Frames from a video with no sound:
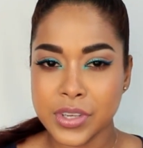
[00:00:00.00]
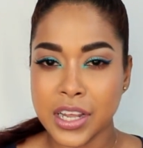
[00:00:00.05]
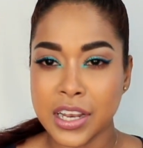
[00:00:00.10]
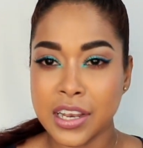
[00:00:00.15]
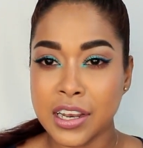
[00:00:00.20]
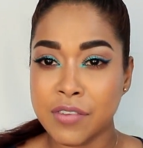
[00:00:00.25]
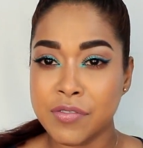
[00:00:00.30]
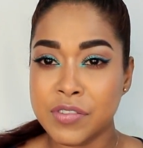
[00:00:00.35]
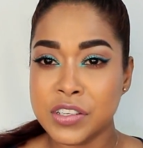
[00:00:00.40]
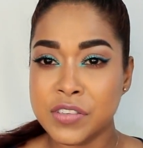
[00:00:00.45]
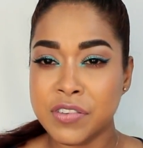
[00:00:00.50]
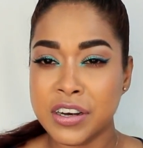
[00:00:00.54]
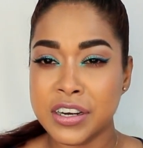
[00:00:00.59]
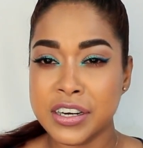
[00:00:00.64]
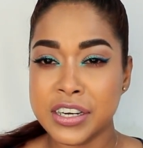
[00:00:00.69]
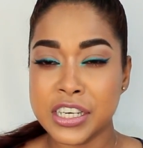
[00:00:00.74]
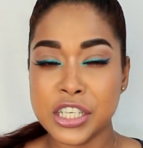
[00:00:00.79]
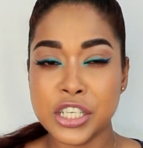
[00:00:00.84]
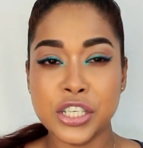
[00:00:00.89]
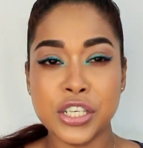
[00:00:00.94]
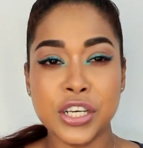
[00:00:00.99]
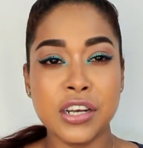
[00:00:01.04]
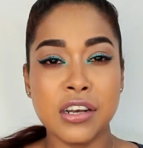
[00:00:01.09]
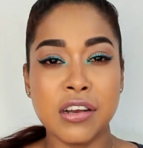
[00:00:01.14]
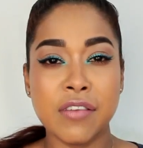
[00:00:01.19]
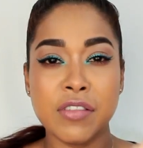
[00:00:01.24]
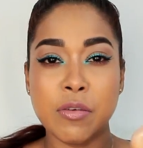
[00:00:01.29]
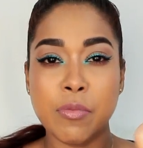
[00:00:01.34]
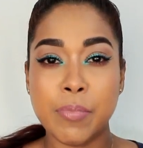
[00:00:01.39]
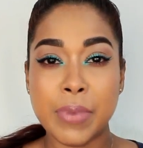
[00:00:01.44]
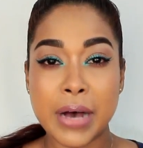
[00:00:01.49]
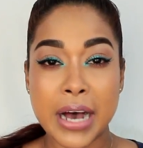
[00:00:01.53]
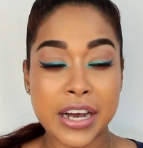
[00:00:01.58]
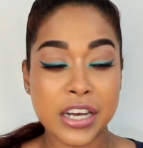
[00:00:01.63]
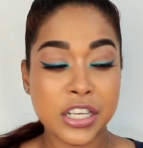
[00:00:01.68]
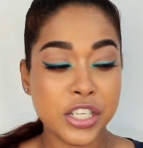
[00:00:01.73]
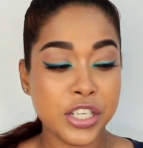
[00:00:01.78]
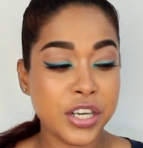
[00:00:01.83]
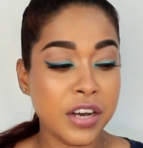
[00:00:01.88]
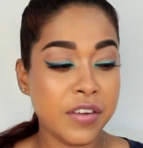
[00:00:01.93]
Love this foundation, love the
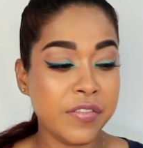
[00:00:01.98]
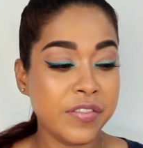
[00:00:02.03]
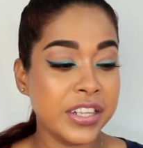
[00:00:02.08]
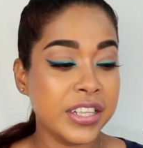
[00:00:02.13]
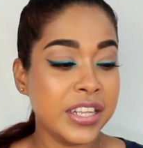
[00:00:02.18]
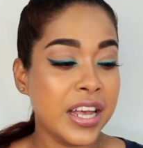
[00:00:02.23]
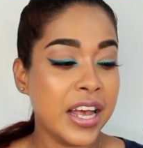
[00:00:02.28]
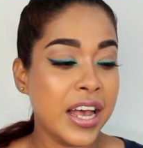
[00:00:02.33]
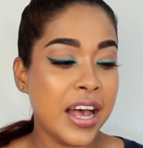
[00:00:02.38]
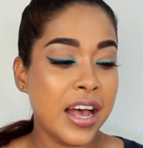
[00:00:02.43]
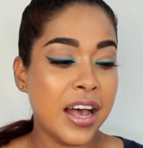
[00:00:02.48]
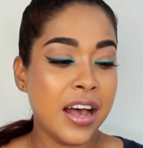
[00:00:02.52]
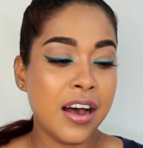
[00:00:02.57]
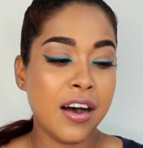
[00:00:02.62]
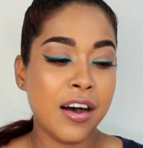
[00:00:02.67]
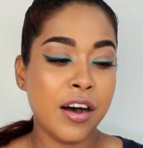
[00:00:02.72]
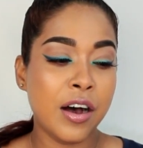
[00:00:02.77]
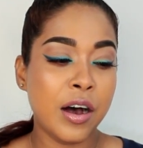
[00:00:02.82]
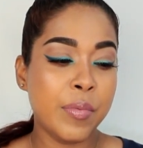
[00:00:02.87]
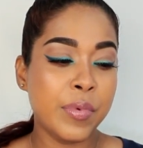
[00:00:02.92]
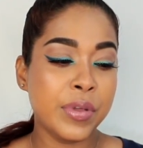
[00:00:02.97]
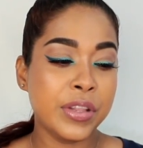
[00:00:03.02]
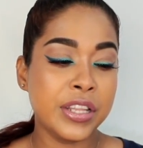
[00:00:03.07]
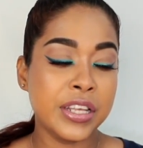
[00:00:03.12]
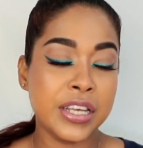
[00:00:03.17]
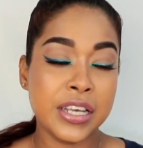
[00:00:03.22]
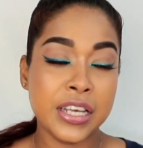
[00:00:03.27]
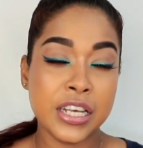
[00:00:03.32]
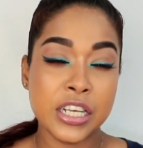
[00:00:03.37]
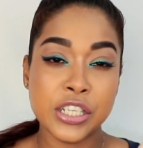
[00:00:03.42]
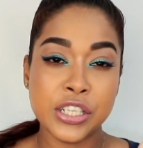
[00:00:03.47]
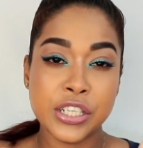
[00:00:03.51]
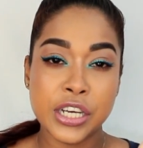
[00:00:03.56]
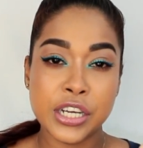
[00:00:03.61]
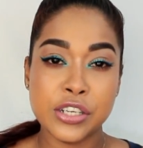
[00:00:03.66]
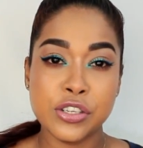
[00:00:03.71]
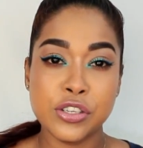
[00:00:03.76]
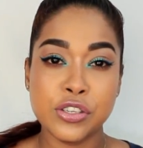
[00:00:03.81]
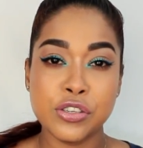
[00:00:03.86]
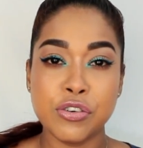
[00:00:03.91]
packaging of it. the
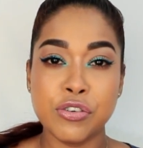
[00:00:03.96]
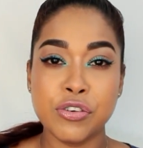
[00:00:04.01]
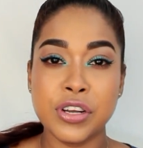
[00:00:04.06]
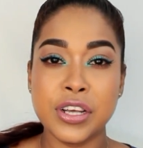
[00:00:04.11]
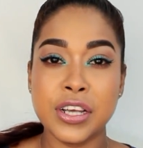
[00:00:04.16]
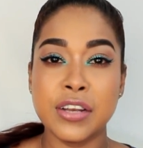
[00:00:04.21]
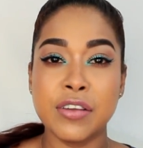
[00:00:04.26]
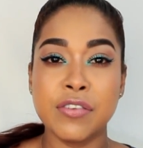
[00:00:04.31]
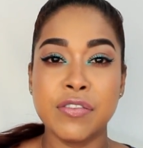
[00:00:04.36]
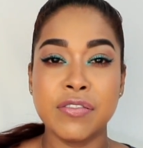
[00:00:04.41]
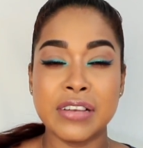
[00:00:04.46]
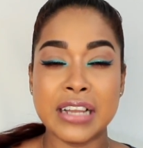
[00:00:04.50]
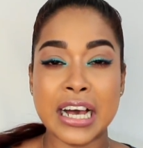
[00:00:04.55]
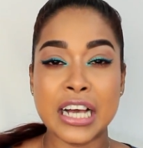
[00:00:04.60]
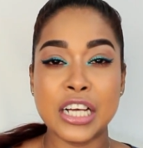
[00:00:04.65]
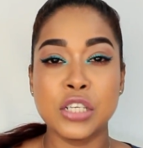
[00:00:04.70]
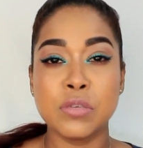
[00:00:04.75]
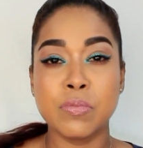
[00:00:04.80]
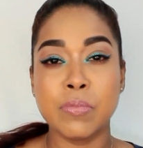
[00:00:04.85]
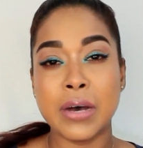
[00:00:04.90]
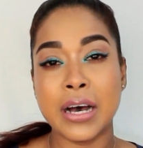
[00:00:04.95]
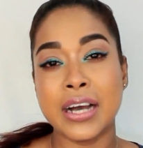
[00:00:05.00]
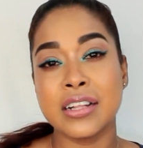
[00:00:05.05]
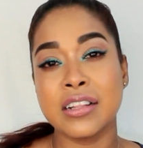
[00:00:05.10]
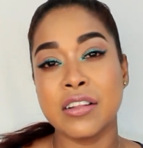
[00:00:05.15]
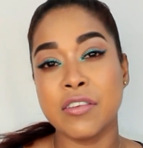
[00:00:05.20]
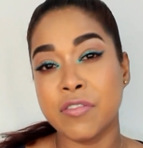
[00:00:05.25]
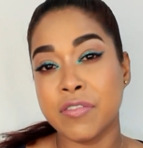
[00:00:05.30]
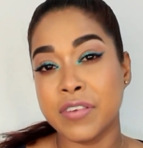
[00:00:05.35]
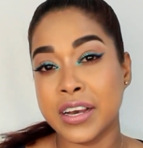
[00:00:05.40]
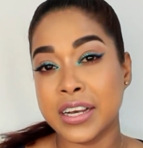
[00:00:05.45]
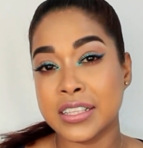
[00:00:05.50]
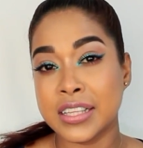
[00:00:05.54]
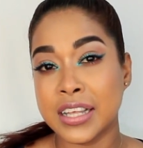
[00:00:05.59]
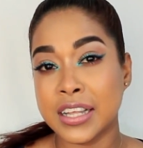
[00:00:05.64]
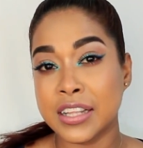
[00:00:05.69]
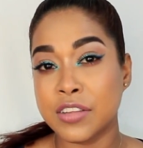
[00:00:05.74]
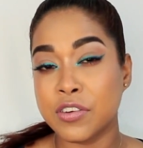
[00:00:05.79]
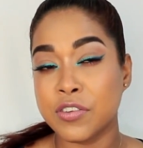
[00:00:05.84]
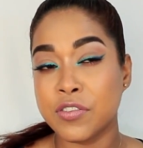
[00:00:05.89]
sunscreen flashback effect
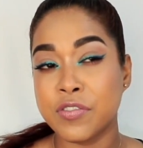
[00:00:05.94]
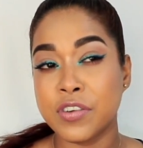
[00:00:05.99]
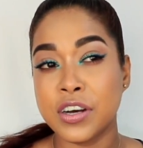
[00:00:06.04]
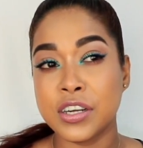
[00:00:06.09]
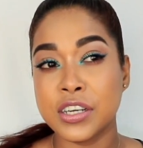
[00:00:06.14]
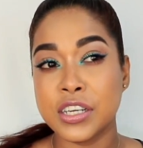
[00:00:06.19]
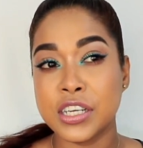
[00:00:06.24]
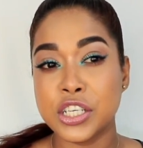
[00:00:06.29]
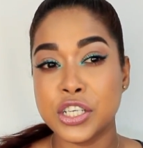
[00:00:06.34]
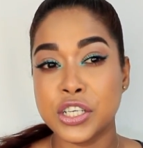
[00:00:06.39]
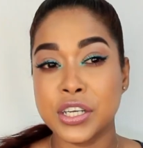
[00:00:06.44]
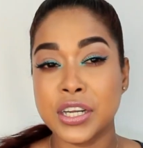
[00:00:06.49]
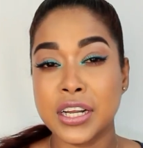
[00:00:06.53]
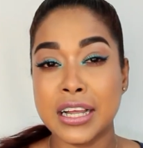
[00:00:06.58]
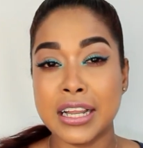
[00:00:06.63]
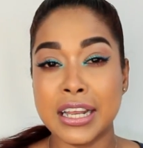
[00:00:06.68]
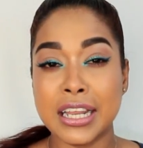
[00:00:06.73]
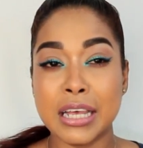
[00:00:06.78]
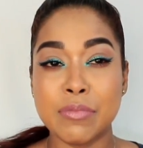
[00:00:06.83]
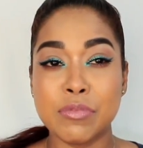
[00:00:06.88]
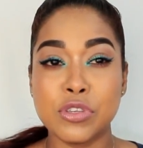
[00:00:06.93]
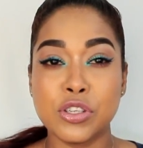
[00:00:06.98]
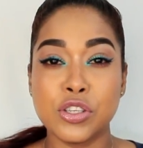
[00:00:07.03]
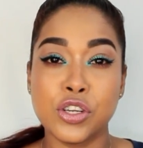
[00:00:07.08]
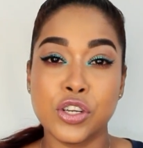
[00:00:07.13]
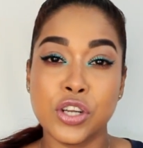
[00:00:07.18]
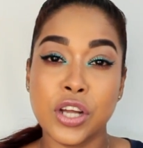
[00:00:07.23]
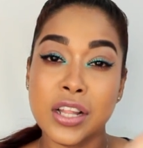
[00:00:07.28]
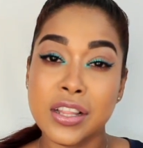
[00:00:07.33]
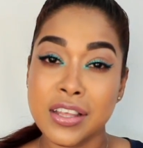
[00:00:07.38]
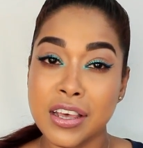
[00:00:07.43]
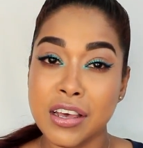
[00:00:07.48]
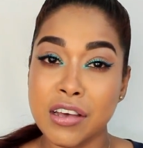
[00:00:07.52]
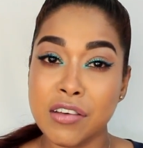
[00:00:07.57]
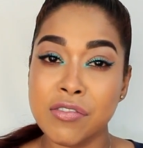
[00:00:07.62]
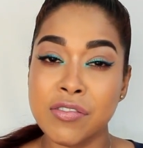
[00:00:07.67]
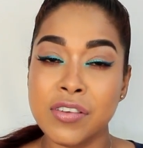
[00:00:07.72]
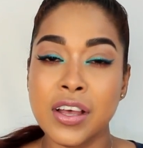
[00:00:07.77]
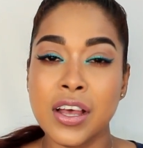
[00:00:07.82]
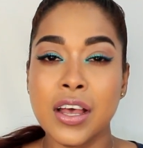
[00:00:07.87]
that the foundation claims to not
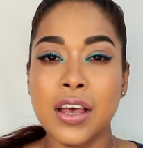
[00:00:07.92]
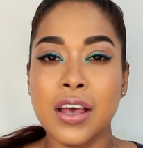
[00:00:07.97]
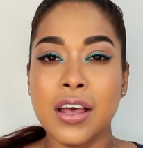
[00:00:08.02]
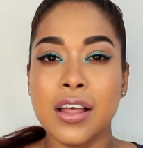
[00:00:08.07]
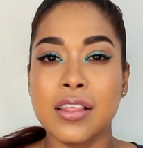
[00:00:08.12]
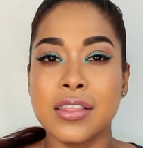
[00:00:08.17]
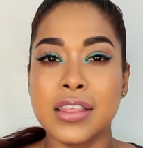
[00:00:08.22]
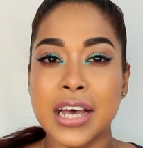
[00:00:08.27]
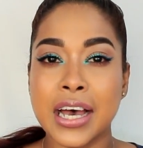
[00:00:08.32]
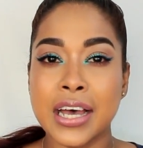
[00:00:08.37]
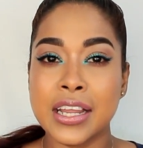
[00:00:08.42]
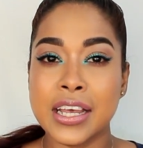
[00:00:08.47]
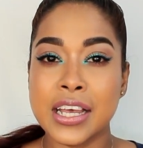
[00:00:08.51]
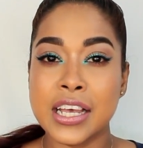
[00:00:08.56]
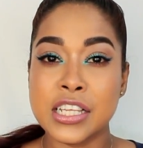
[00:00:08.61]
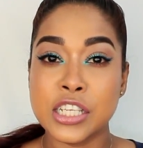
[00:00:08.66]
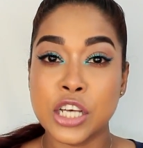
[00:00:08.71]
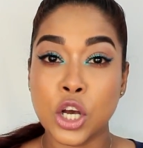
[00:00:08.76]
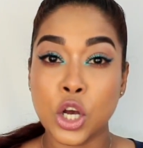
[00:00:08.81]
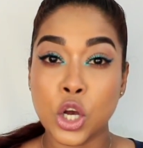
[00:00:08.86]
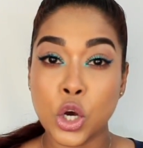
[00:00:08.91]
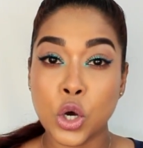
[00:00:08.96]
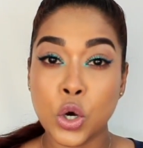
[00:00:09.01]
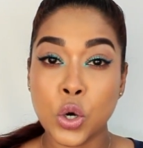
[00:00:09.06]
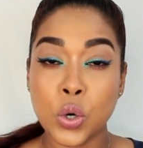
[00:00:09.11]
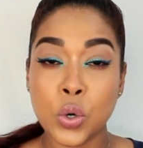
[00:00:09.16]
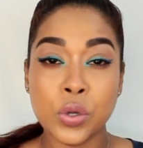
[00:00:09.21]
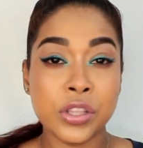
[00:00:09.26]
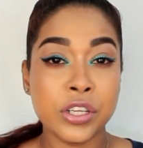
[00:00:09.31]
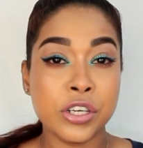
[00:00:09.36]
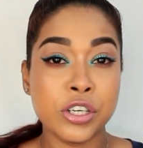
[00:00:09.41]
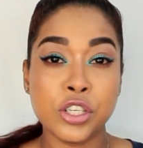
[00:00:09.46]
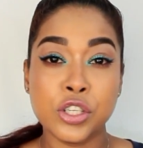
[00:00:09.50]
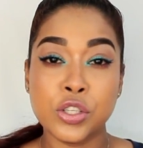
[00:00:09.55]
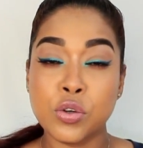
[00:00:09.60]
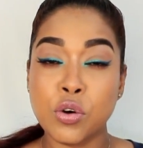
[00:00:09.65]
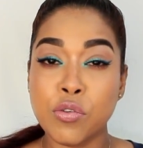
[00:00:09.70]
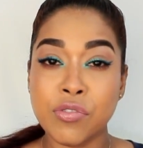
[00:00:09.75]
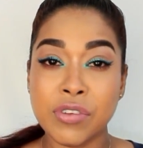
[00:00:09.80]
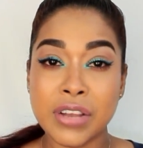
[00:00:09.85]
give. That is a go. There's
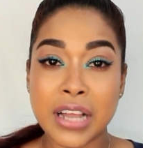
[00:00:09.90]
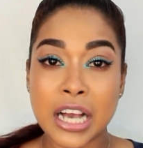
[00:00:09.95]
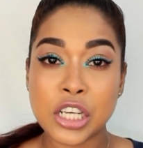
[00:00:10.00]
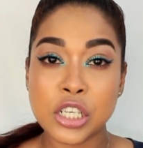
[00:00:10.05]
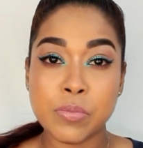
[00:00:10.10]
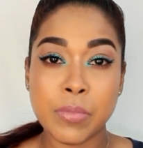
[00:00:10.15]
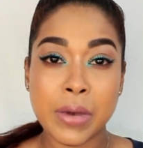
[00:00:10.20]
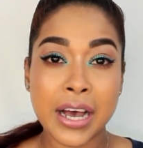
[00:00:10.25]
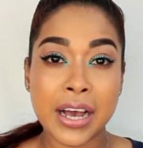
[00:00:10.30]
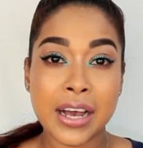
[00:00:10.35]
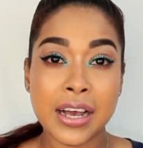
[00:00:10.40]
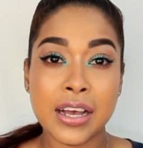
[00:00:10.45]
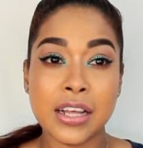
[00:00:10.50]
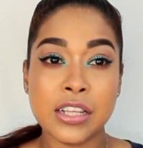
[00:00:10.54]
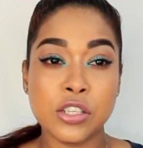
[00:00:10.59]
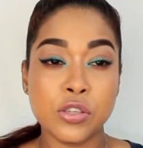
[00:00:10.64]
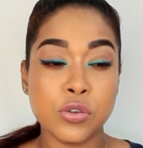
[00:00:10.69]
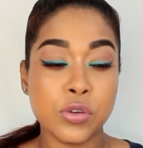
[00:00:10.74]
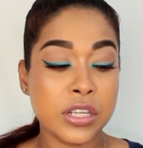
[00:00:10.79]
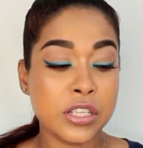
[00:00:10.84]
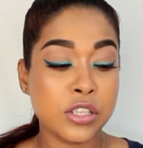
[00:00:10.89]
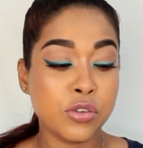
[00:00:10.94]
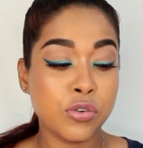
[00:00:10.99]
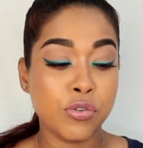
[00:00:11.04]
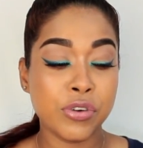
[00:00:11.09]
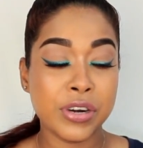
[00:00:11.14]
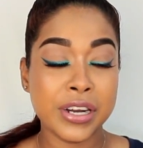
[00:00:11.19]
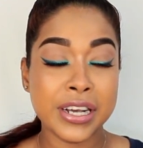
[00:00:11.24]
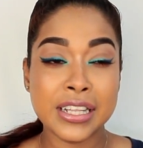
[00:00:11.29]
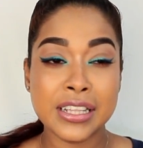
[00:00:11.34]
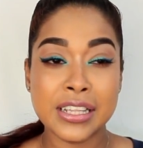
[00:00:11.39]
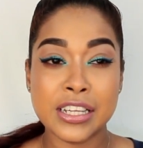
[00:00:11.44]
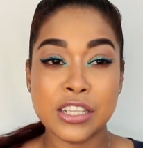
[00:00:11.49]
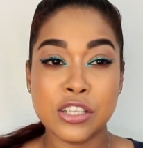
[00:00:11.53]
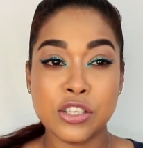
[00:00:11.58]
no flashback, so it's great.